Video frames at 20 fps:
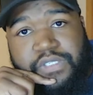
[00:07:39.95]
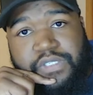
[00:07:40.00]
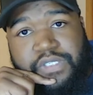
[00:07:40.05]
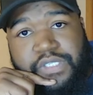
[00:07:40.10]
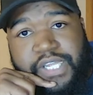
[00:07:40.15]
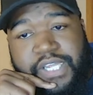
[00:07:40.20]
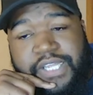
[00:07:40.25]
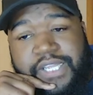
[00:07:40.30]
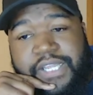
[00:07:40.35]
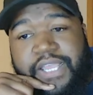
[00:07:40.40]

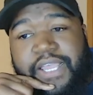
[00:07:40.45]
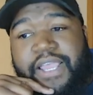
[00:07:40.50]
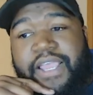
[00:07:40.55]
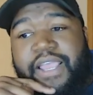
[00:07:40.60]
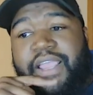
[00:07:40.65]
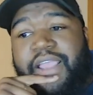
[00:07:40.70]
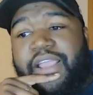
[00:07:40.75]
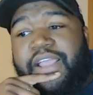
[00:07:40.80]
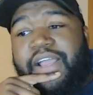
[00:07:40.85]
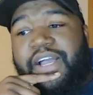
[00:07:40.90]
Okay,
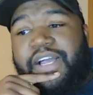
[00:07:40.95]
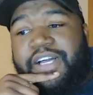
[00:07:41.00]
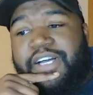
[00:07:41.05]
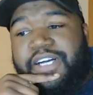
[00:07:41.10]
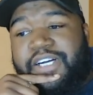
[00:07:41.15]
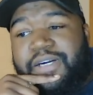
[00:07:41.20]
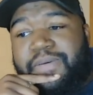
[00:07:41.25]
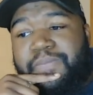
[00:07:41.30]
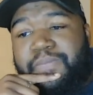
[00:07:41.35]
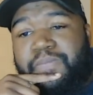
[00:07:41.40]

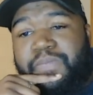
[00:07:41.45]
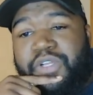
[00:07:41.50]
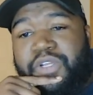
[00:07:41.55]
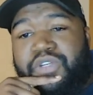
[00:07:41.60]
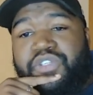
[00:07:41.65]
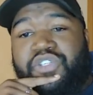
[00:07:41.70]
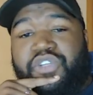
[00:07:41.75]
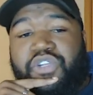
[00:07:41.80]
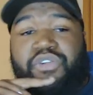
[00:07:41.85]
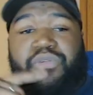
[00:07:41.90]
there are
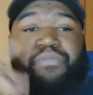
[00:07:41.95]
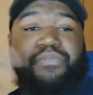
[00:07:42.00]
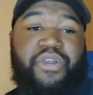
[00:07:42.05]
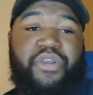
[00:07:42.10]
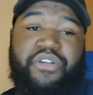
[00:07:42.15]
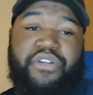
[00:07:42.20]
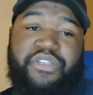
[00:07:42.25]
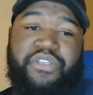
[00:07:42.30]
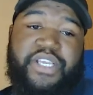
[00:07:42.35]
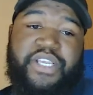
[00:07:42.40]
certain
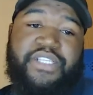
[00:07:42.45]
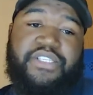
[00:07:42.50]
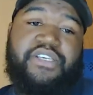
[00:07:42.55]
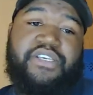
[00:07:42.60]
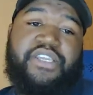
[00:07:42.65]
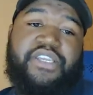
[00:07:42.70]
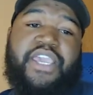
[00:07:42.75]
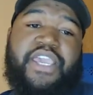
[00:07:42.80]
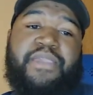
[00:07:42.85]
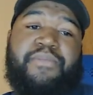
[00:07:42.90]
parts that took a